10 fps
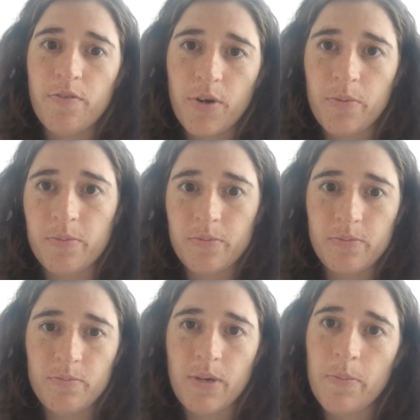from
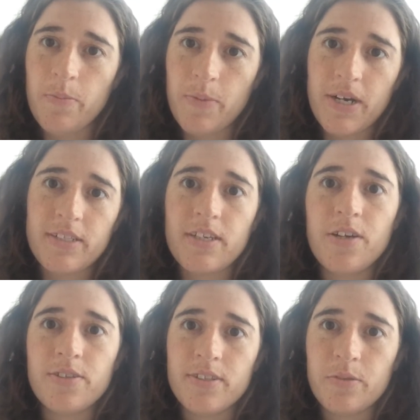my parents'
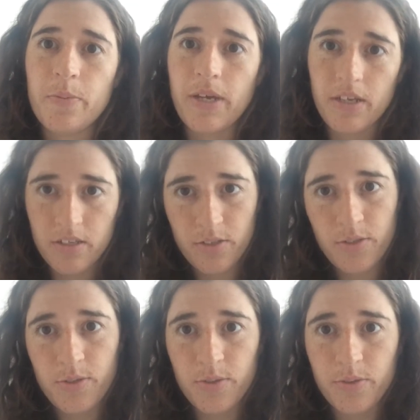house in Spain
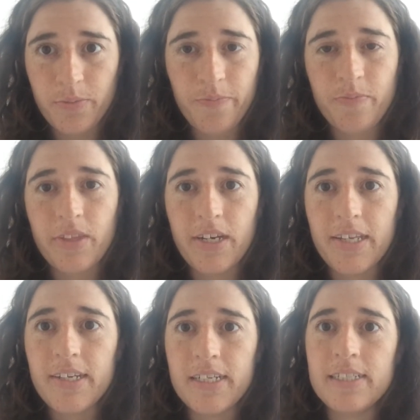to the
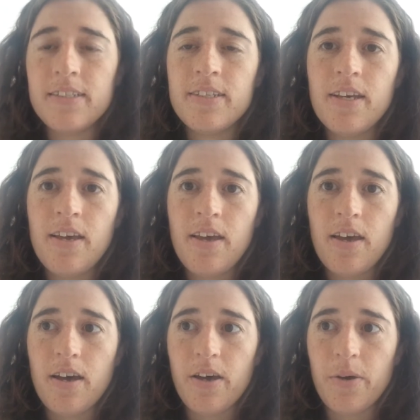Netherlands,
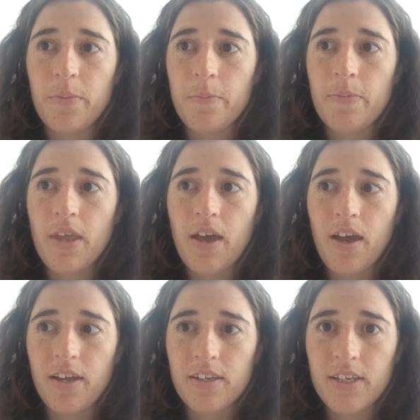
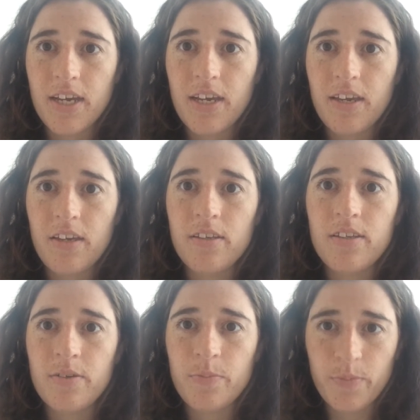and I
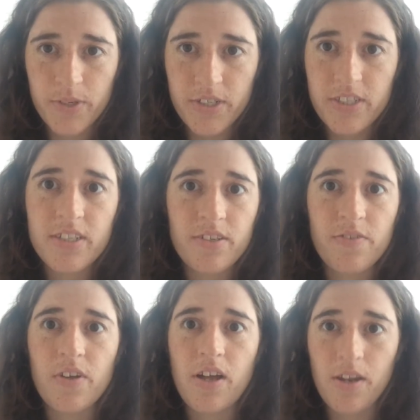purchased
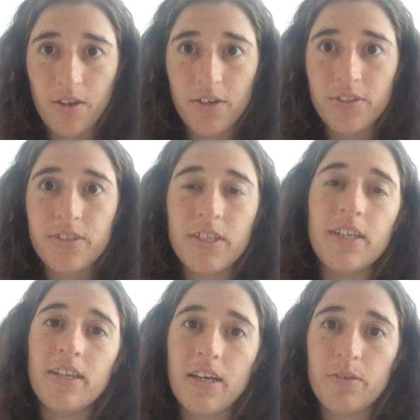a lot
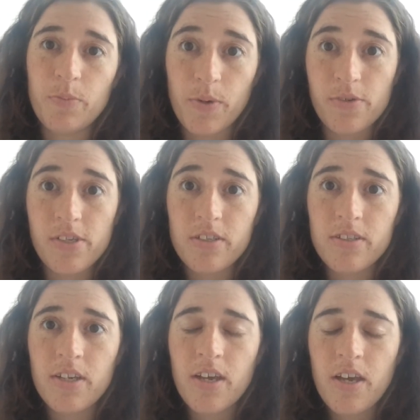in that process.
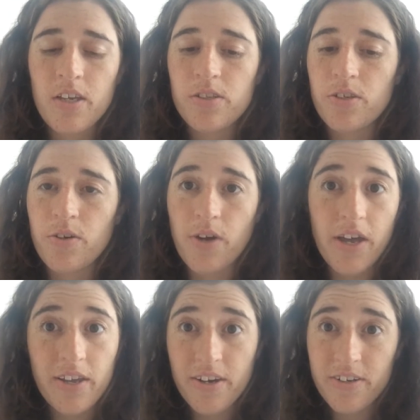So
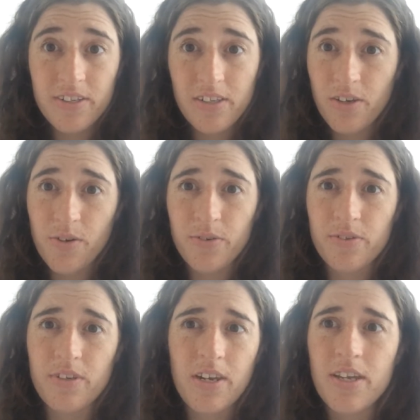I currently
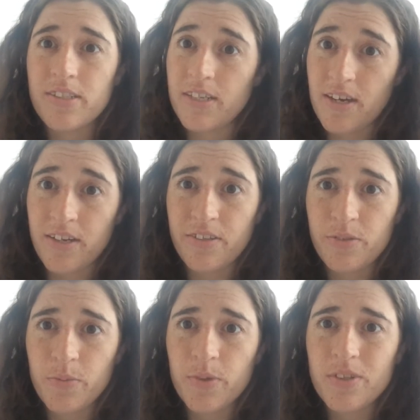own less than
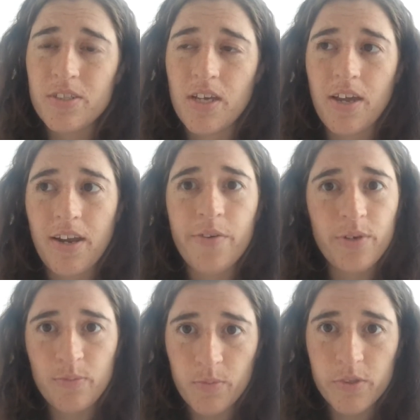100 books, and I
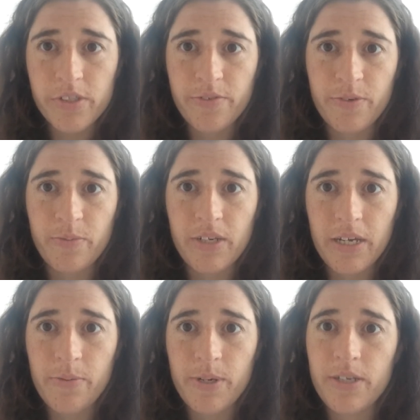read mostly from the
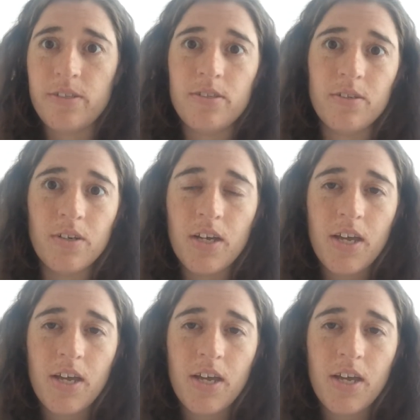library, so